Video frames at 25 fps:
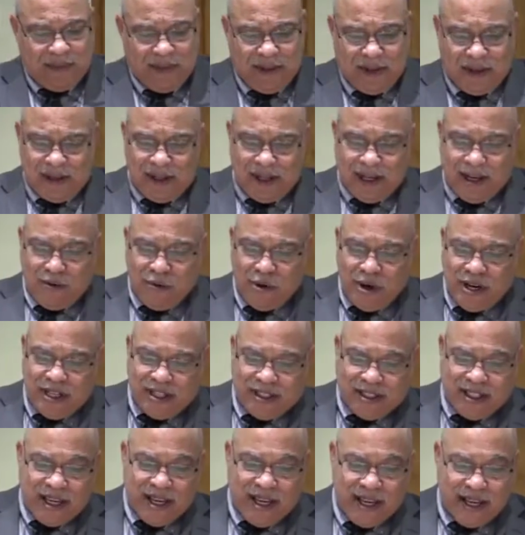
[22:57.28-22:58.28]
And look at what it
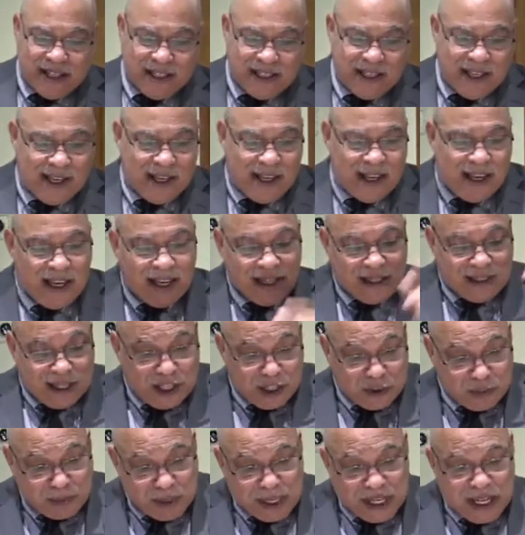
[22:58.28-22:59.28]
says. It
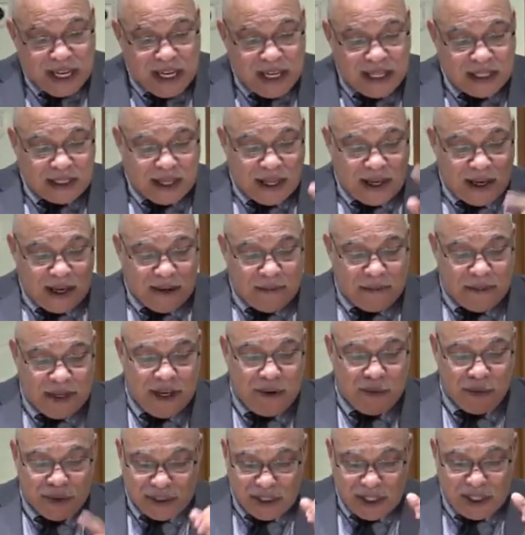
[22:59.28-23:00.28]
displeased him. He
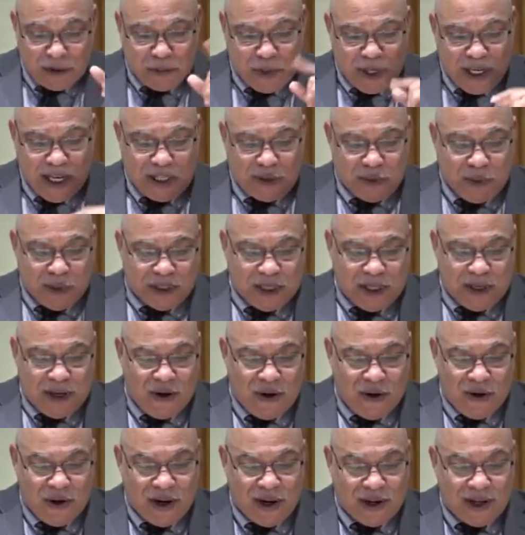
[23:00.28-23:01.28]
was displeased with the
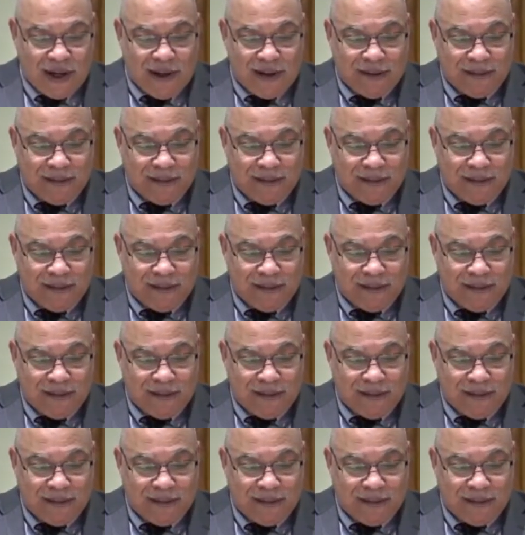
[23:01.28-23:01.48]
Lord.